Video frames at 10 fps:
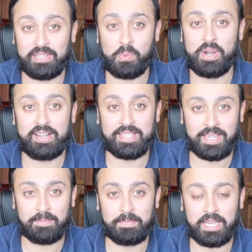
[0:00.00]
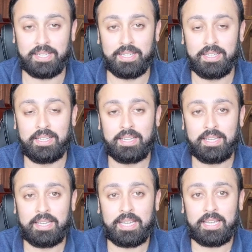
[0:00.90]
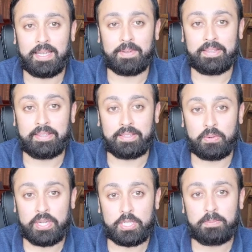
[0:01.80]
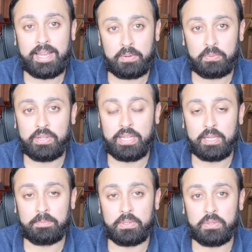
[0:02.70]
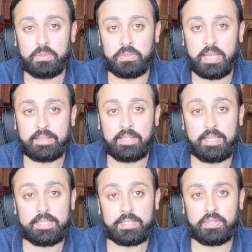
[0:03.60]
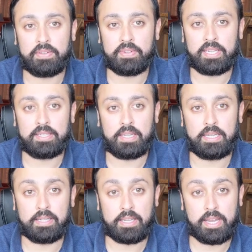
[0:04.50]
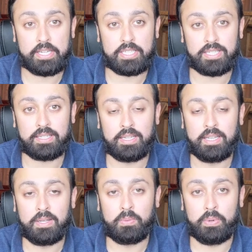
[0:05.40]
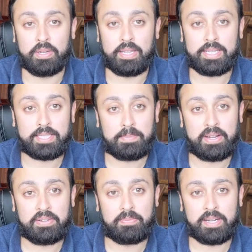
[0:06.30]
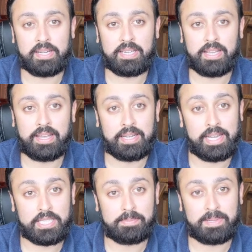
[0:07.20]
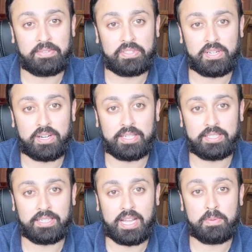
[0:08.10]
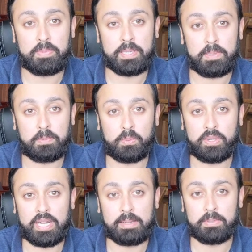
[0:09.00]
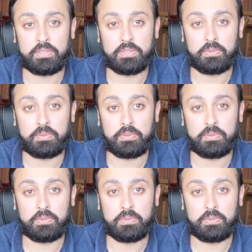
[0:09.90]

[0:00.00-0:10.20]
an awareness campaign? I think the reach planner will help you at least to give an indication with an X amount of money and an X amount of targeting, how many people we are able to